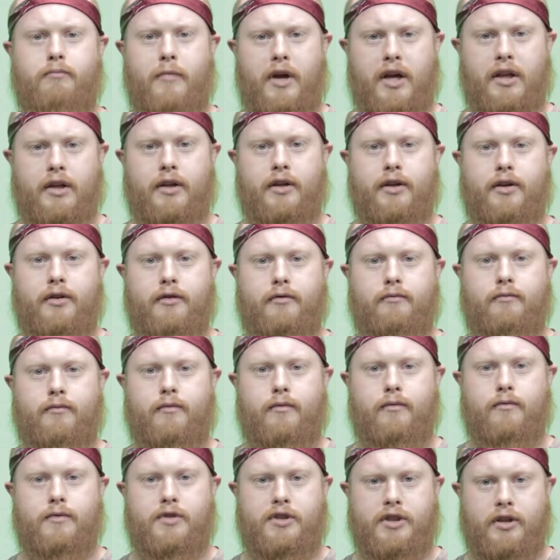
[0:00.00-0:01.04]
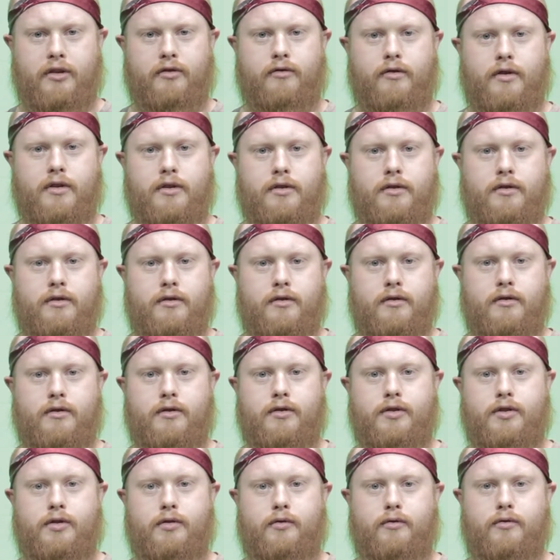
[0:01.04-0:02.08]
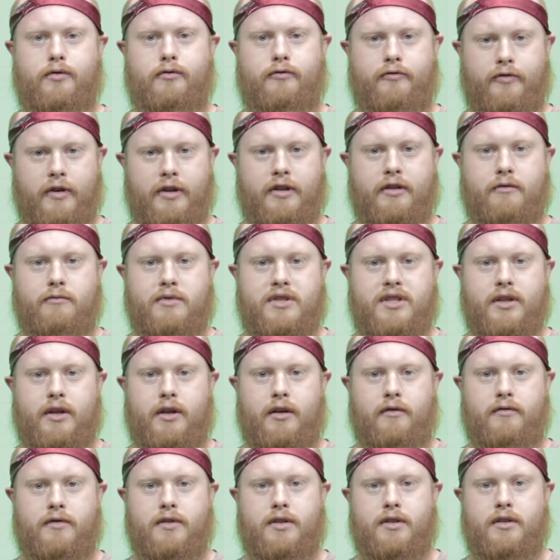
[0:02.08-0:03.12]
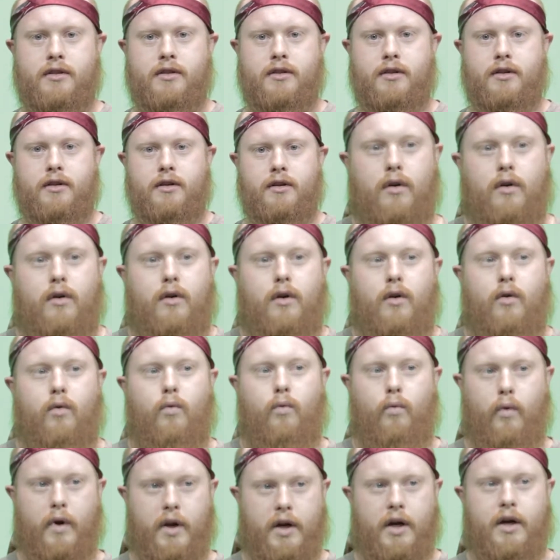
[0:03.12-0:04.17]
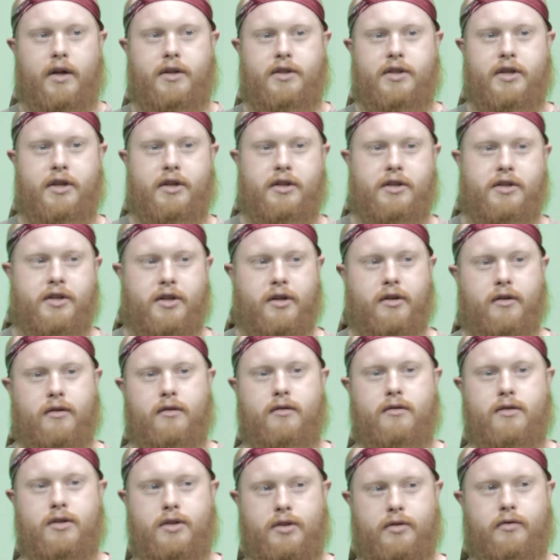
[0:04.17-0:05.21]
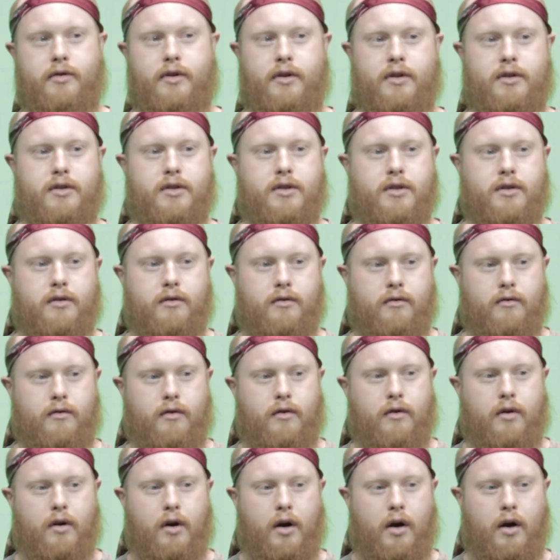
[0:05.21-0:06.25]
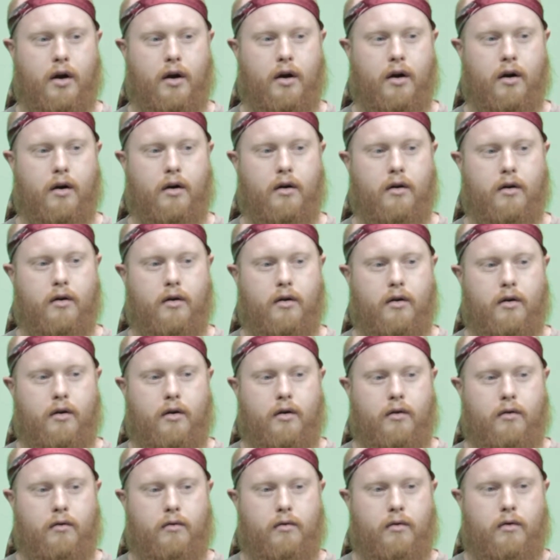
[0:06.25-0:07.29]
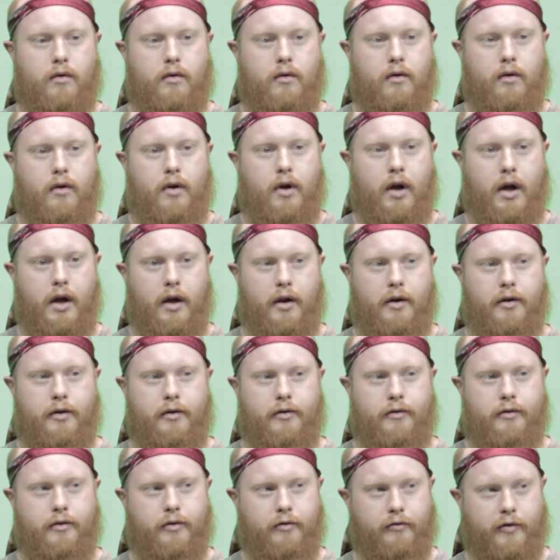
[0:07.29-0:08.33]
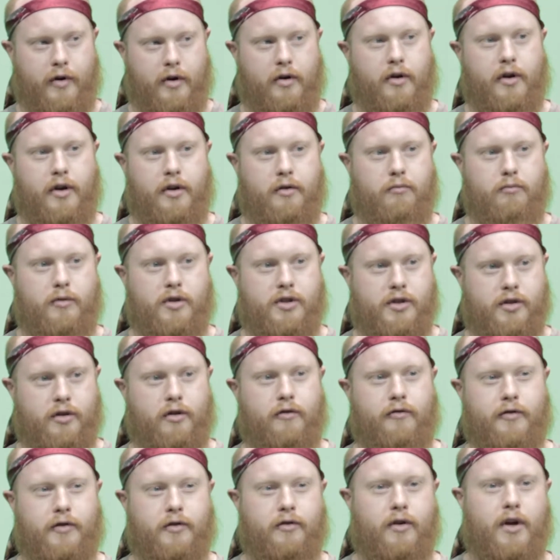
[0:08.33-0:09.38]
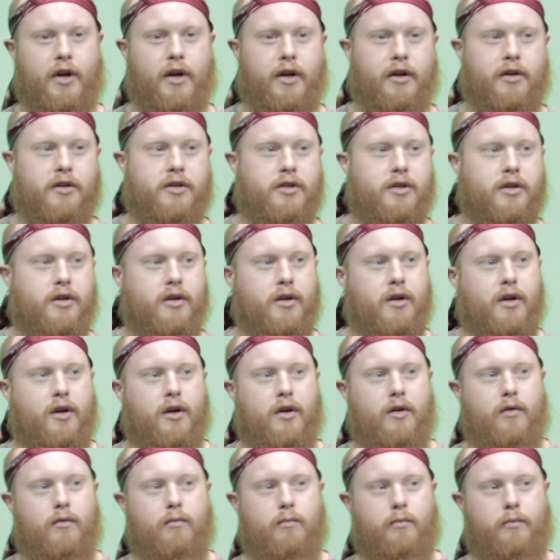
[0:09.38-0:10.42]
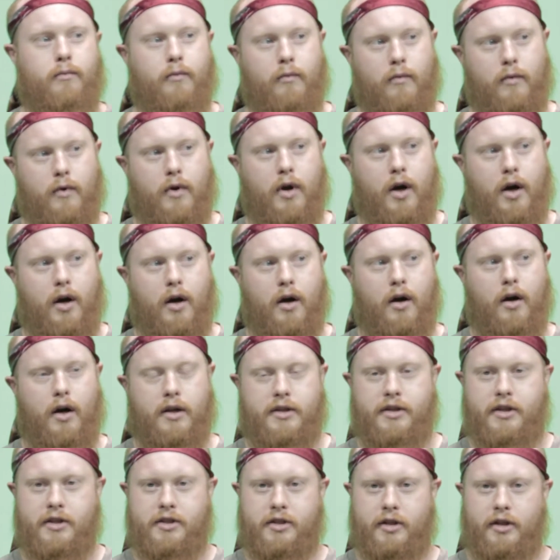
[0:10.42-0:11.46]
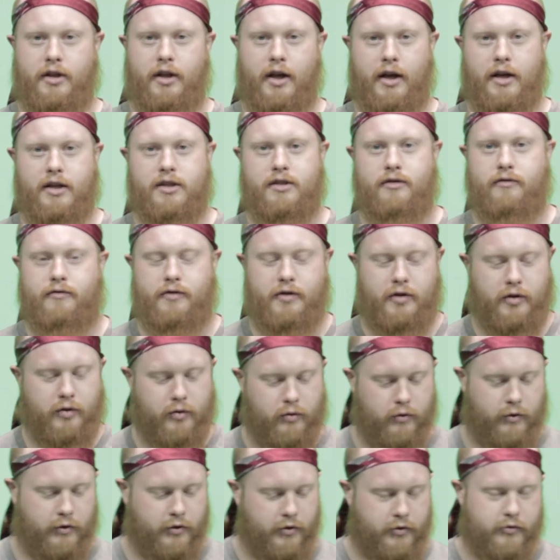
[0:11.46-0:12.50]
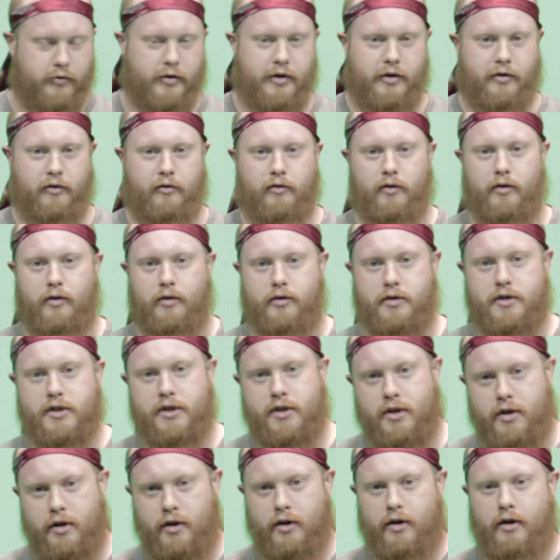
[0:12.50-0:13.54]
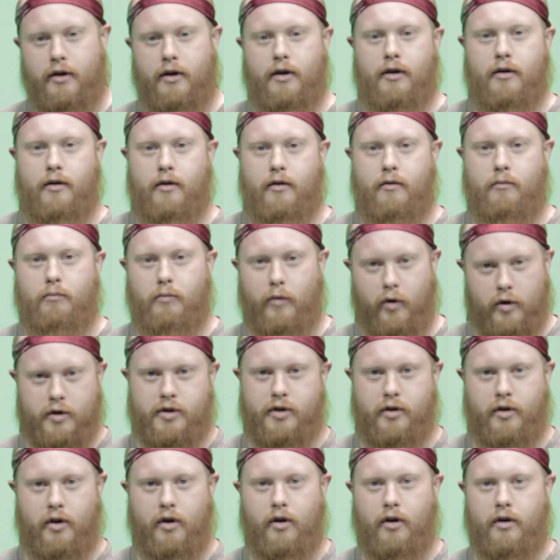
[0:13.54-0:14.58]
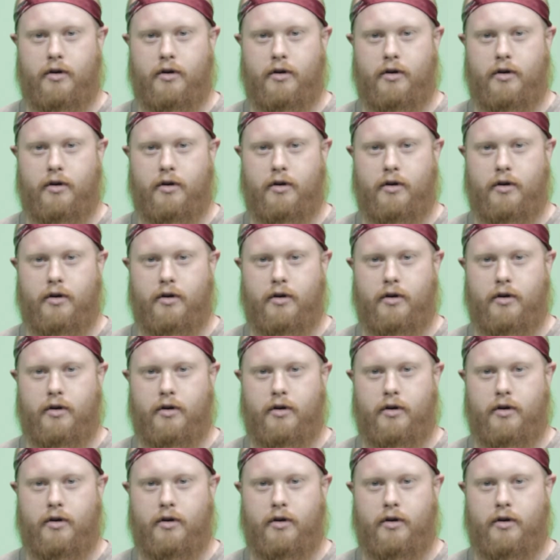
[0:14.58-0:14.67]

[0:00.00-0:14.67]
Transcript: mainly children, to defend themselves. When I teach students, uh, and they're very mature for their age. Uh, I teach a class of two and three year olds martial